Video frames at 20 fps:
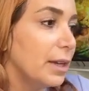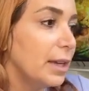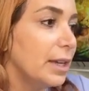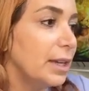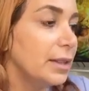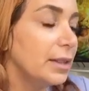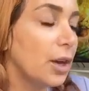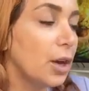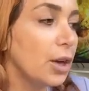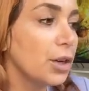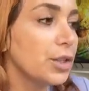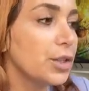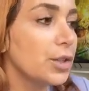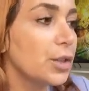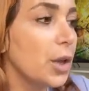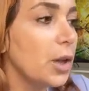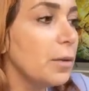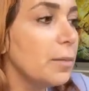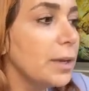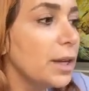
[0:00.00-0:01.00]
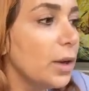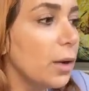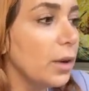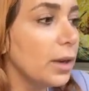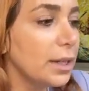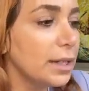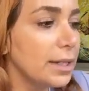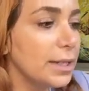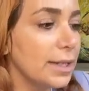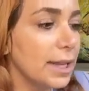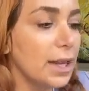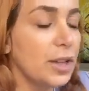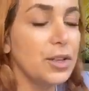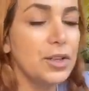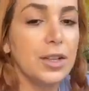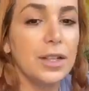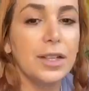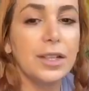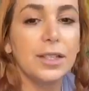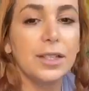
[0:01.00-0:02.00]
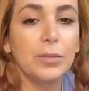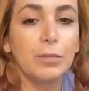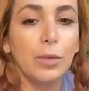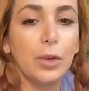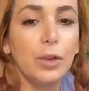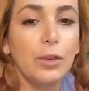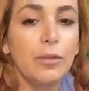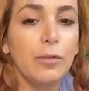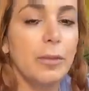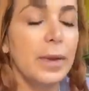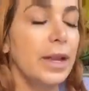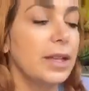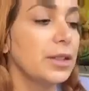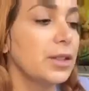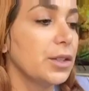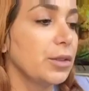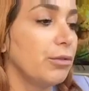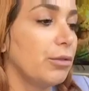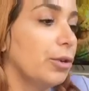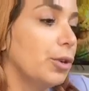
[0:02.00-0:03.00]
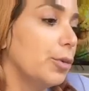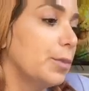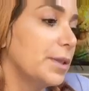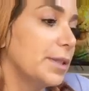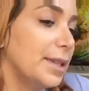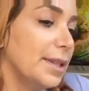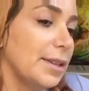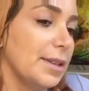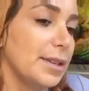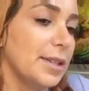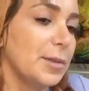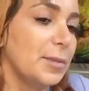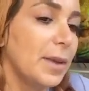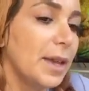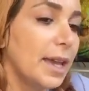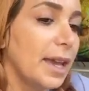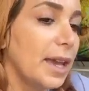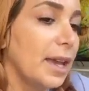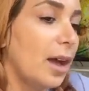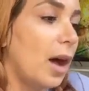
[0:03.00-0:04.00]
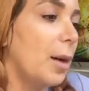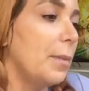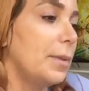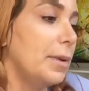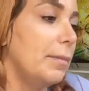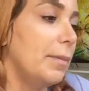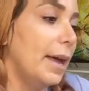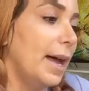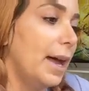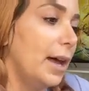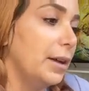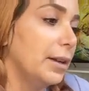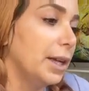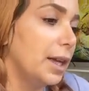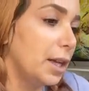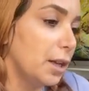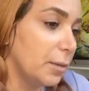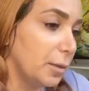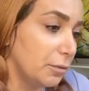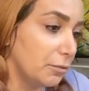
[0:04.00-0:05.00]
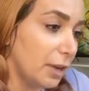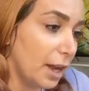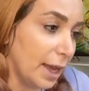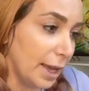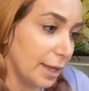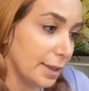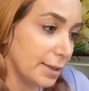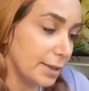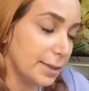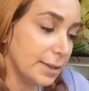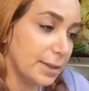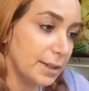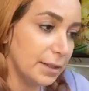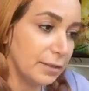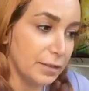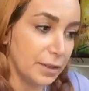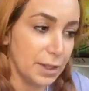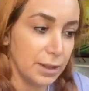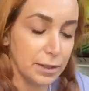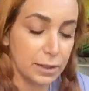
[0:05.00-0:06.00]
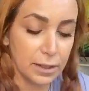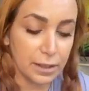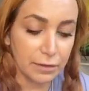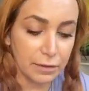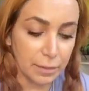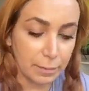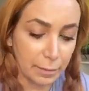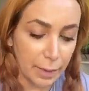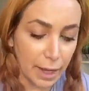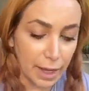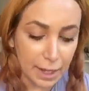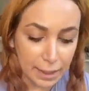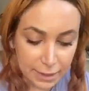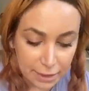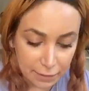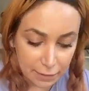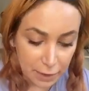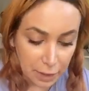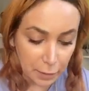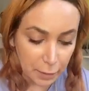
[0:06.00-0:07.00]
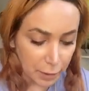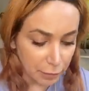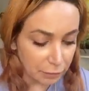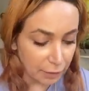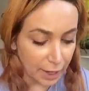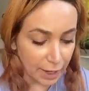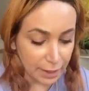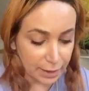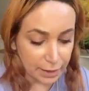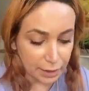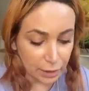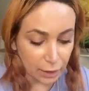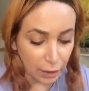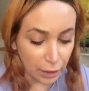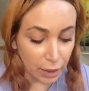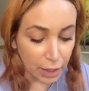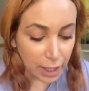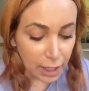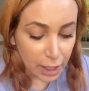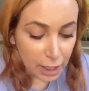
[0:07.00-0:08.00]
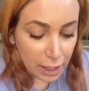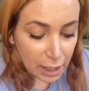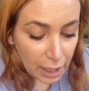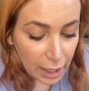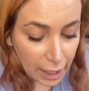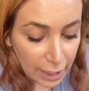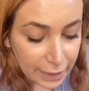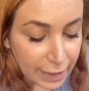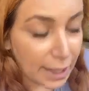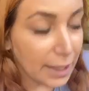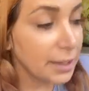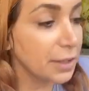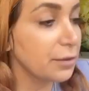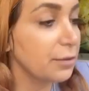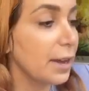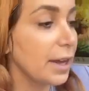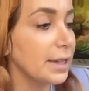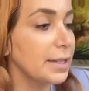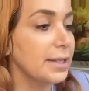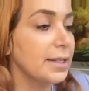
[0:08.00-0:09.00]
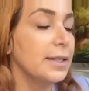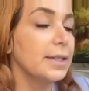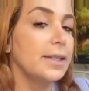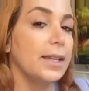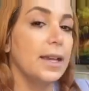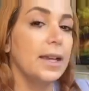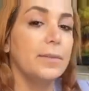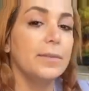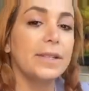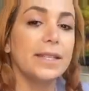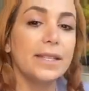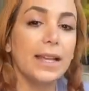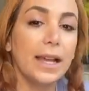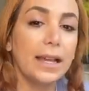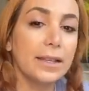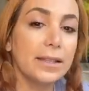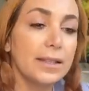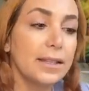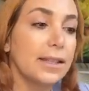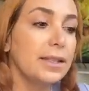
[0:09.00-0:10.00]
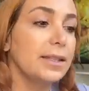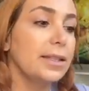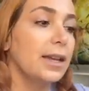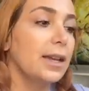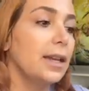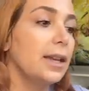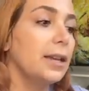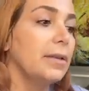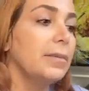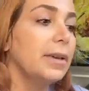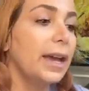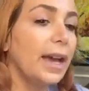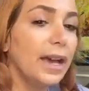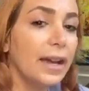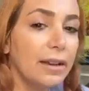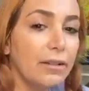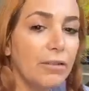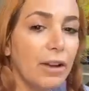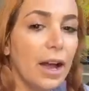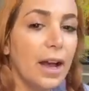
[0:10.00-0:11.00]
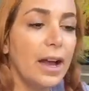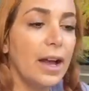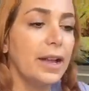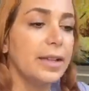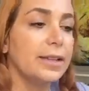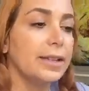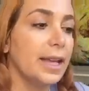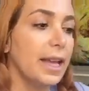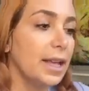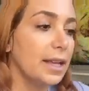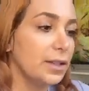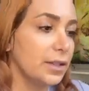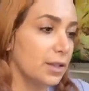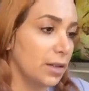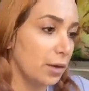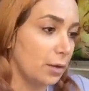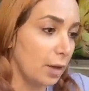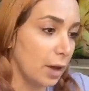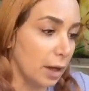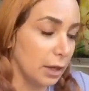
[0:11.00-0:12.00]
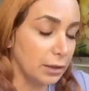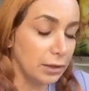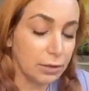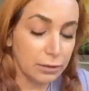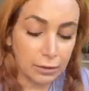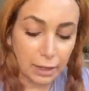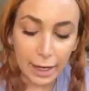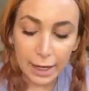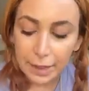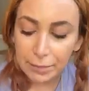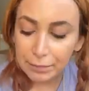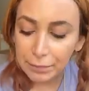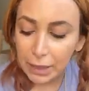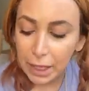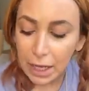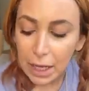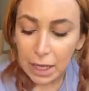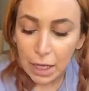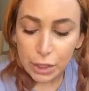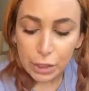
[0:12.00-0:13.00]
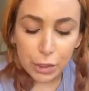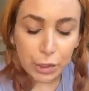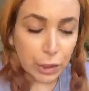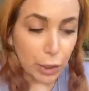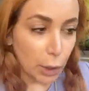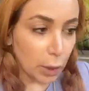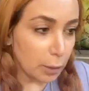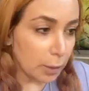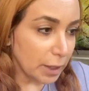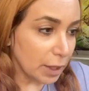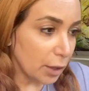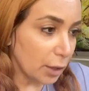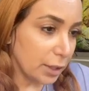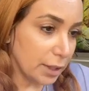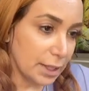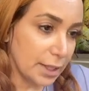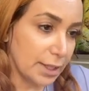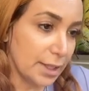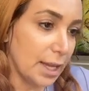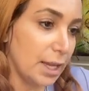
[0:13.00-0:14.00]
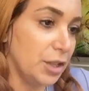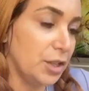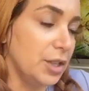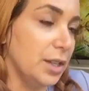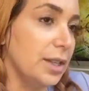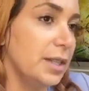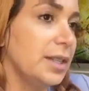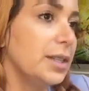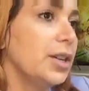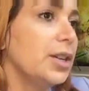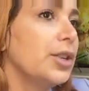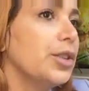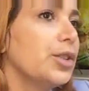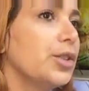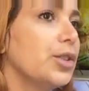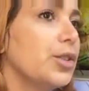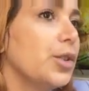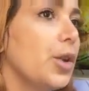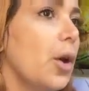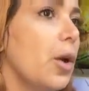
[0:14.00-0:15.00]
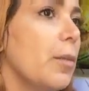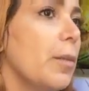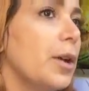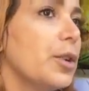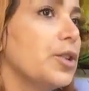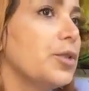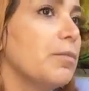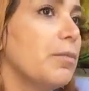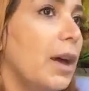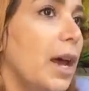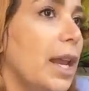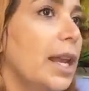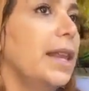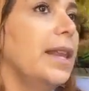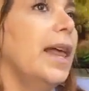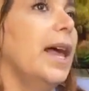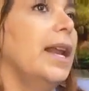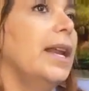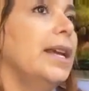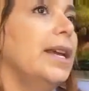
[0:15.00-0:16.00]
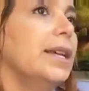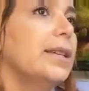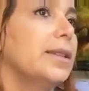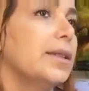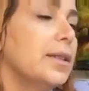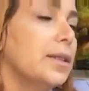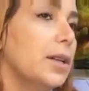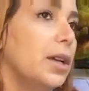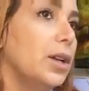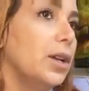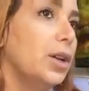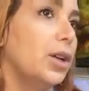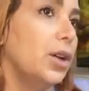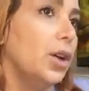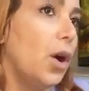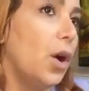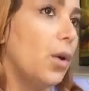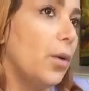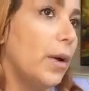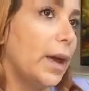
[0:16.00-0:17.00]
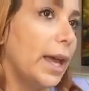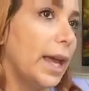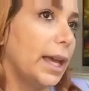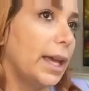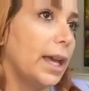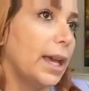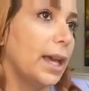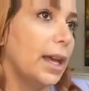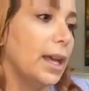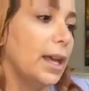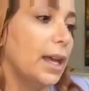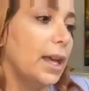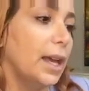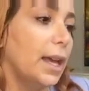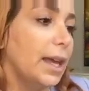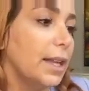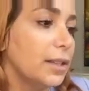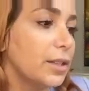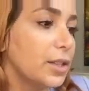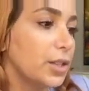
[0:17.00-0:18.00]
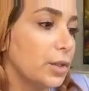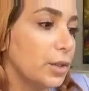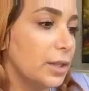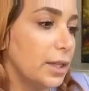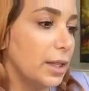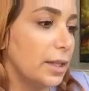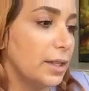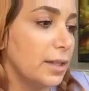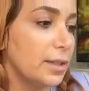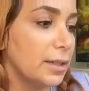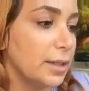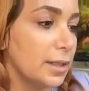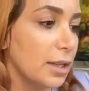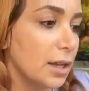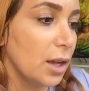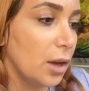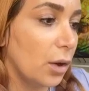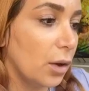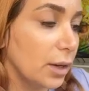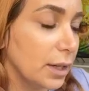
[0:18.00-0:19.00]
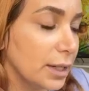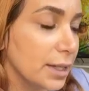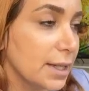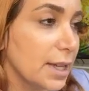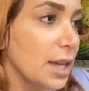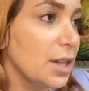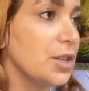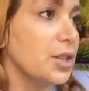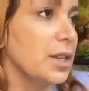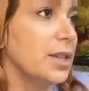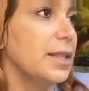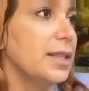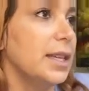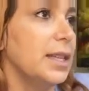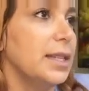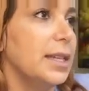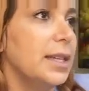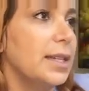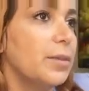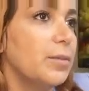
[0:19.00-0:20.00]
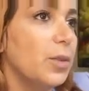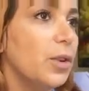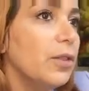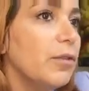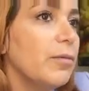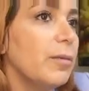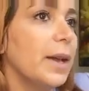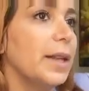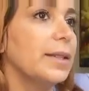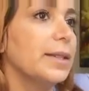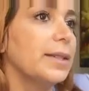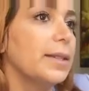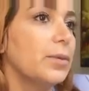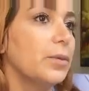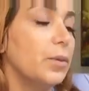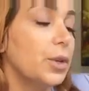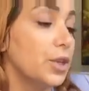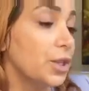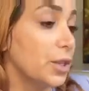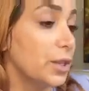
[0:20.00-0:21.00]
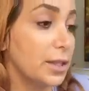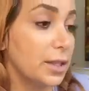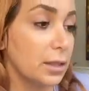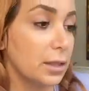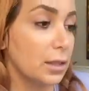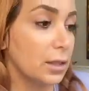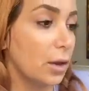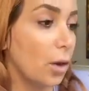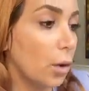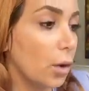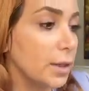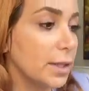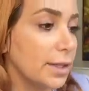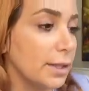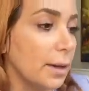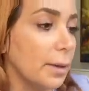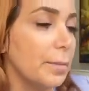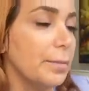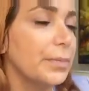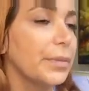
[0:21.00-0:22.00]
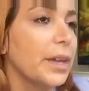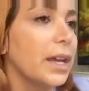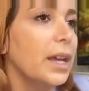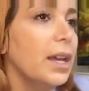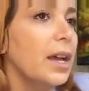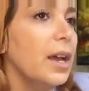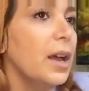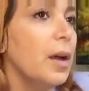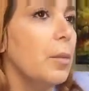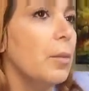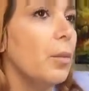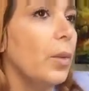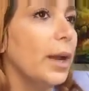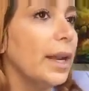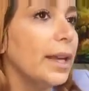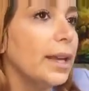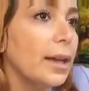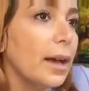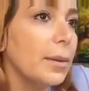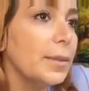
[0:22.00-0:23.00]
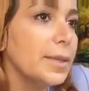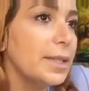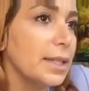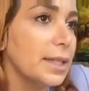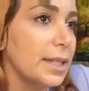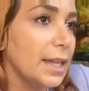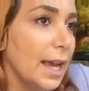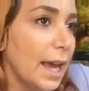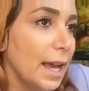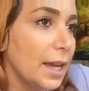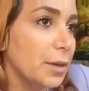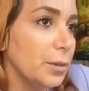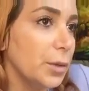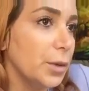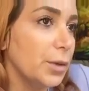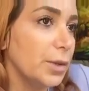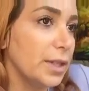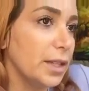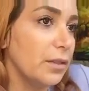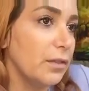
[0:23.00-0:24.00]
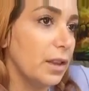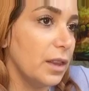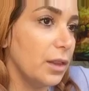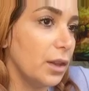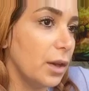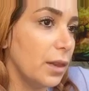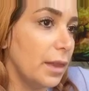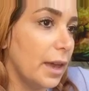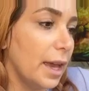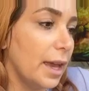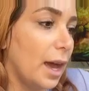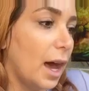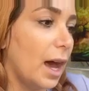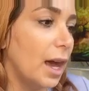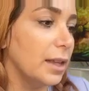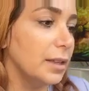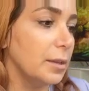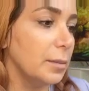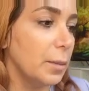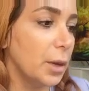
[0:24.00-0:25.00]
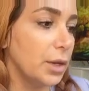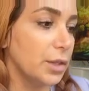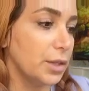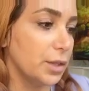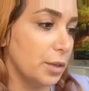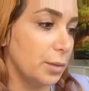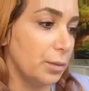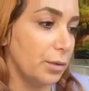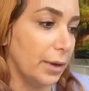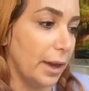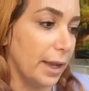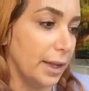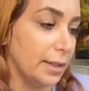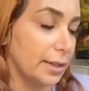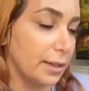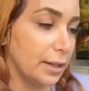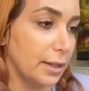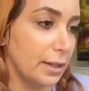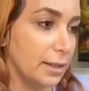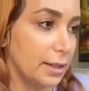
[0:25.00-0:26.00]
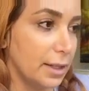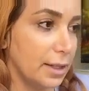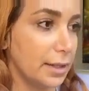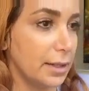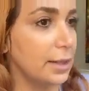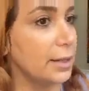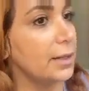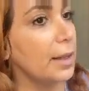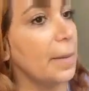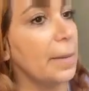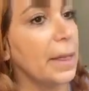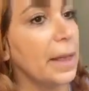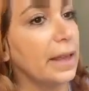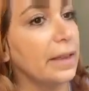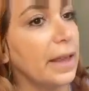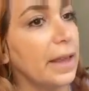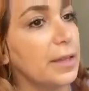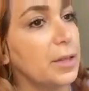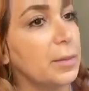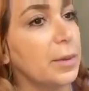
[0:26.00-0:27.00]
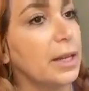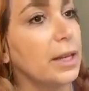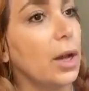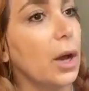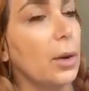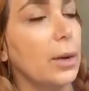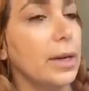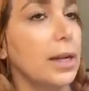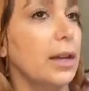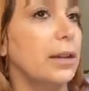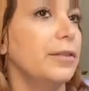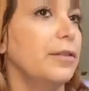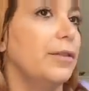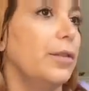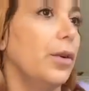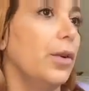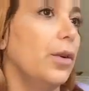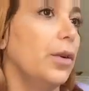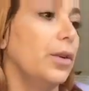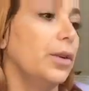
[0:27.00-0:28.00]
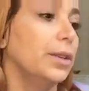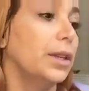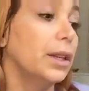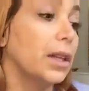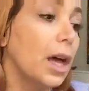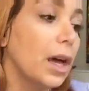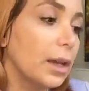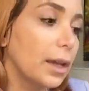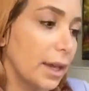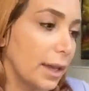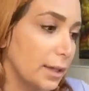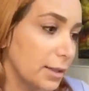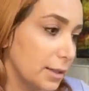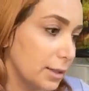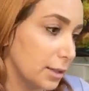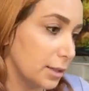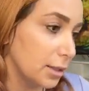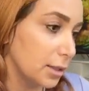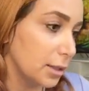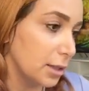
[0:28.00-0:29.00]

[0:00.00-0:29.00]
There are so many organizations, movements, groups that are speaking up about human rights, different parts of human rights. So against racism, sexism, gay rights, and so on, right? So many organizations. There is so much money that is going into these organizations and these movements, which is awesome. When it comes to the animals, even though they are the most oppressed, because this is something that's been going on for the longest.